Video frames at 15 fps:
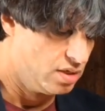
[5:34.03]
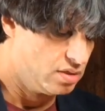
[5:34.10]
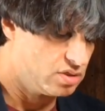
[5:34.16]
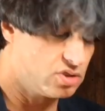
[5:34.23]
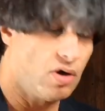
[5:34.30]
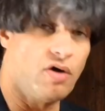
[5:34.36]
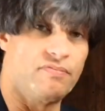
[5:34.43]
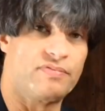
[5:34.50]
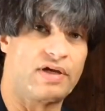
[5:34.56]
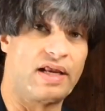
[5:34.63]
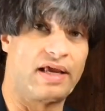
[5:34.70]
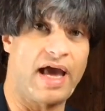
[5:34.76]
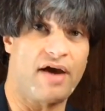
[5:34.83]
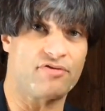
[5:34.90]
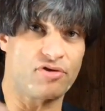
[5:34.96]
So you can
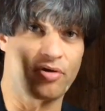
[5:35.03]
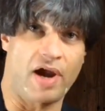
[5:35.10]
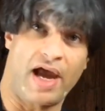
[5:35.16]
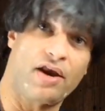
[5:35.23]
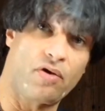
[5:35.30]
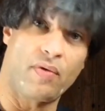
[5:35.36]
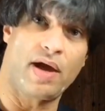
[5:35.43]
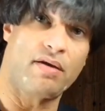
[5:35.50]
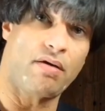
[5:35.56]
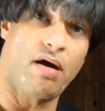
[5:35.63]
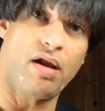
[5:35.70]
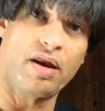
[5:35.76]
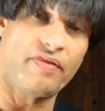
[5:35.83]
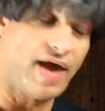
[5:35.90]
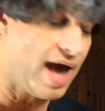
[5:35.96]
gather your head around
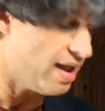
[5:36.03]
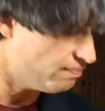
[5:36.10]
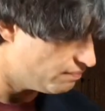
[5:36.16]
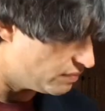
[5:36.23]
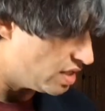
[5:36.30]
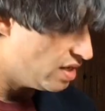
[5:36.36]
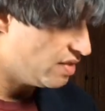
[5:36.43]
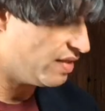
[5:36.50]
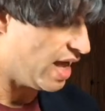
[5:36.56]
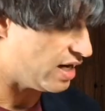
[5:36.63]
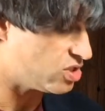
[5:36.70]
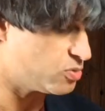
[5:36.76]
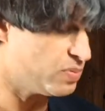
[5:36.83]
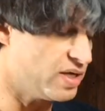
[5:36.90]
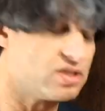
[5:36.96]
all of that. That
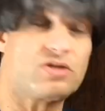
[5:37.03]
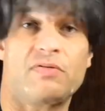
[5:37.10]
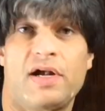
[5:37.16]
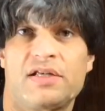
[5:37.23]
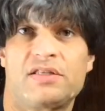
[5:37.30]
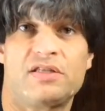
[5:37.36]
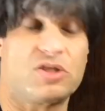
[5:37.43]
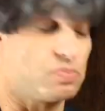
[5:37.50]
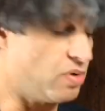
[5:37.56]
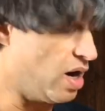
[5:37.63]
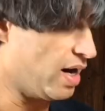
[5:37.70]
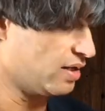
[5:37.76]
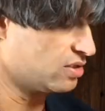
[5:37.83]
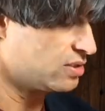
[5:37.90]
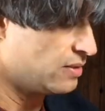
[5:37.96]
explains the rest of these
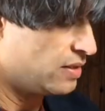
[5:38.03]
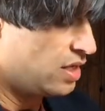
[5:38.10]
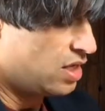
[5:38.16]
products.